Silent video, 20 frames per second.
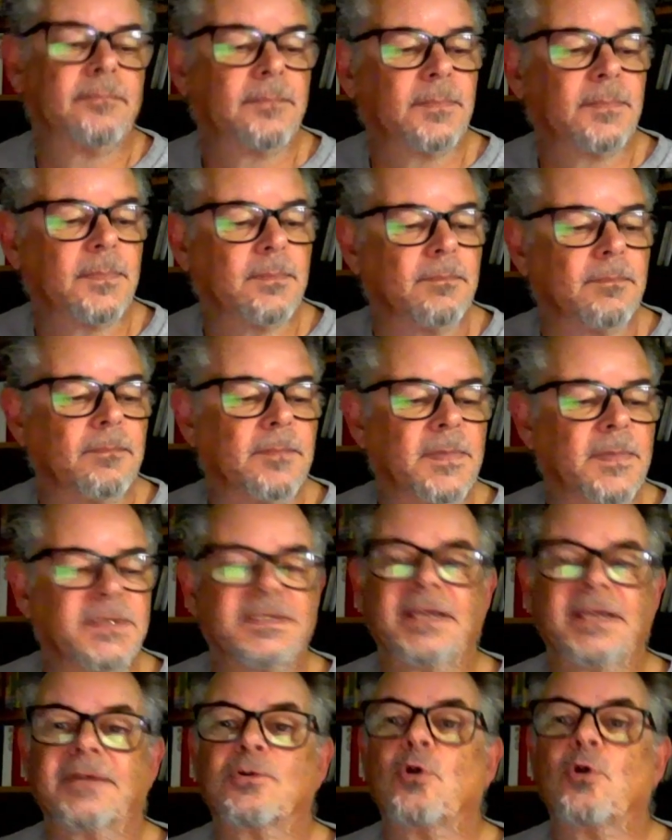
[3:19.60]
I
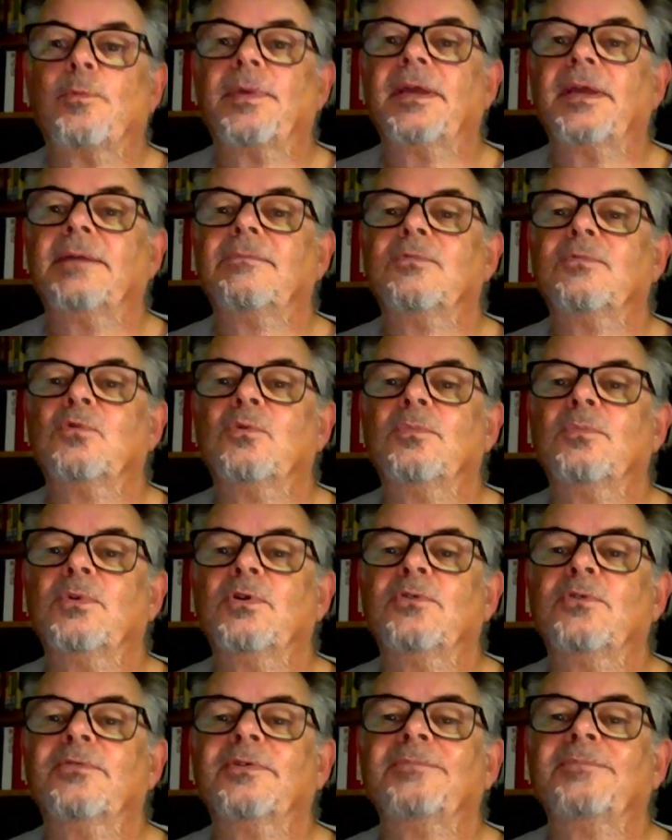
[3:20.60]
say copy or
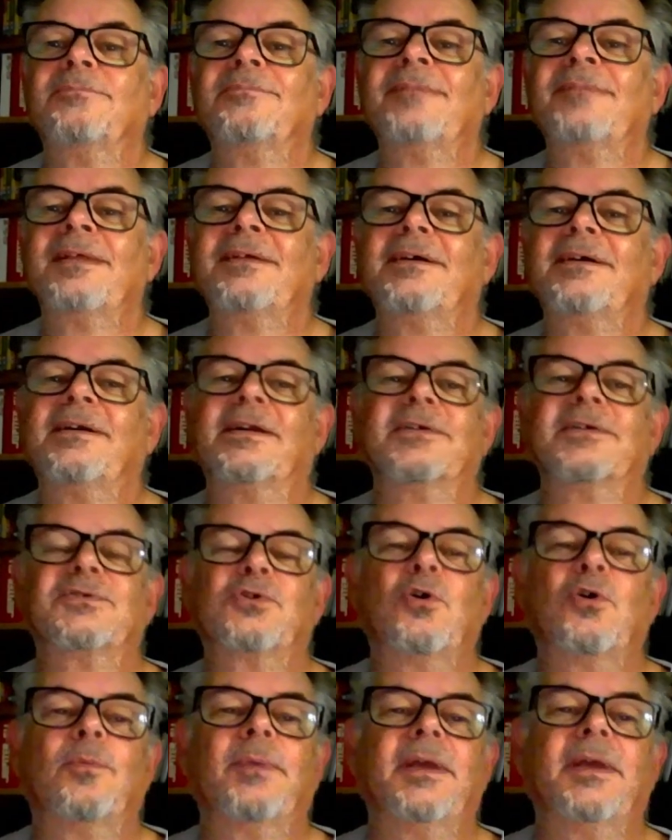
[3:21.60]
move. I like to
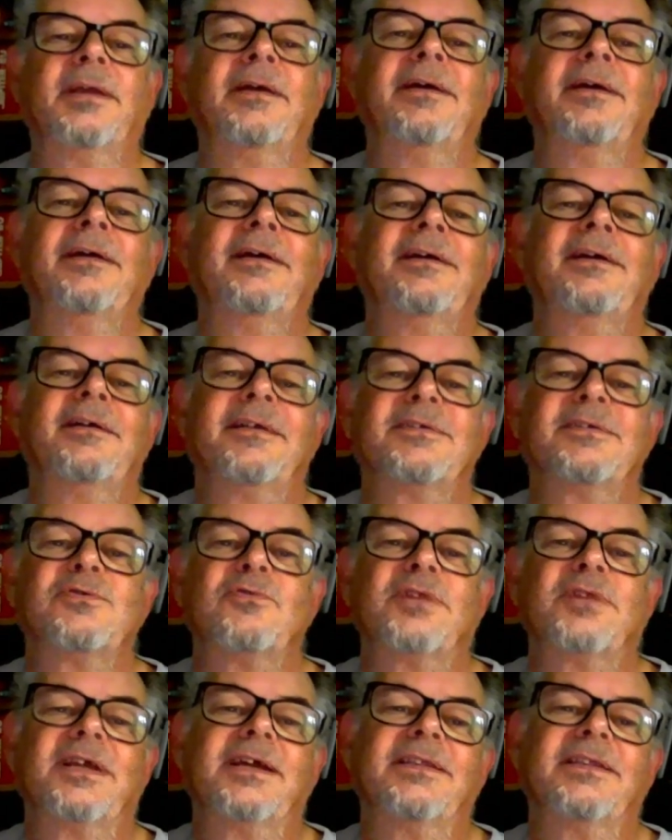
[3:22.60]
copy. It's
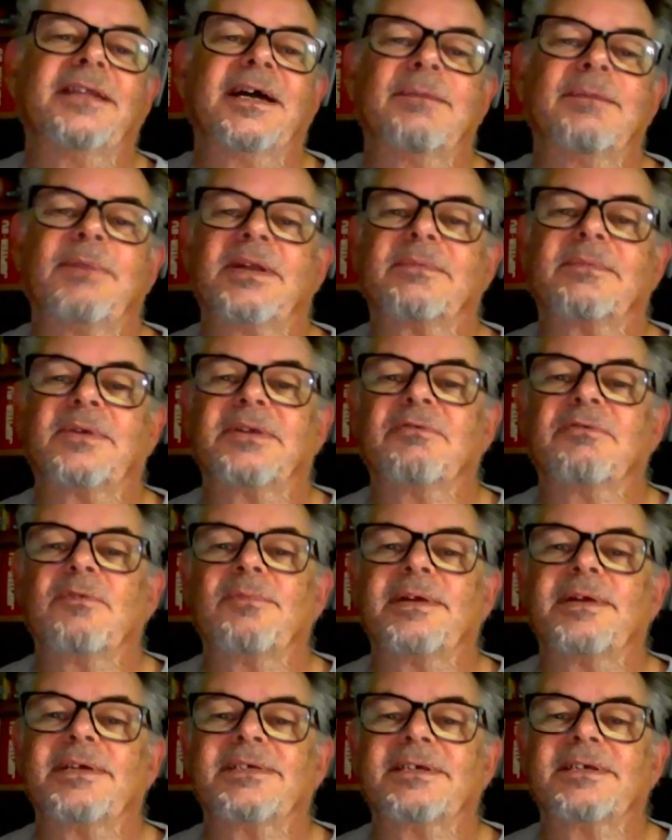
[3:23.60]
already in there, but I'm going to
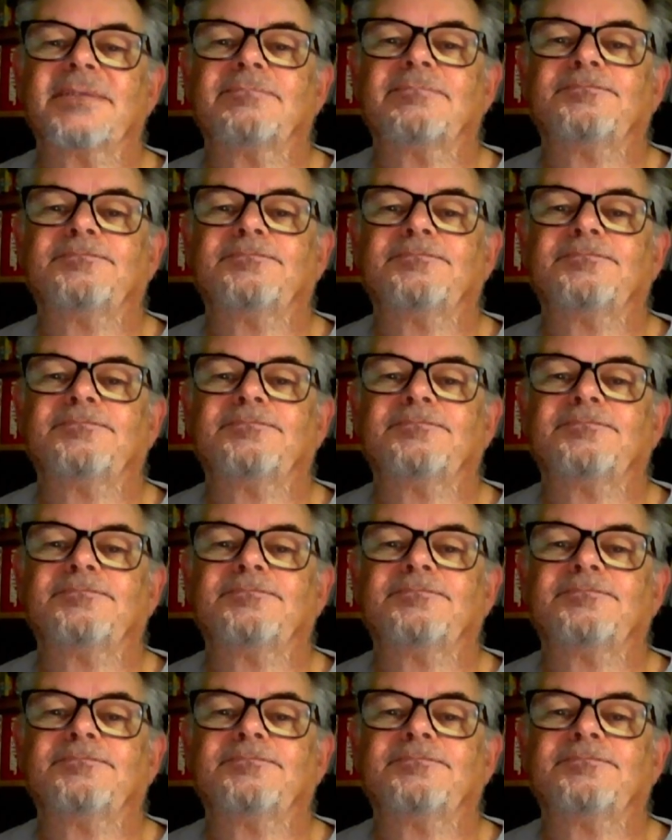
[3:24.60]
replace it.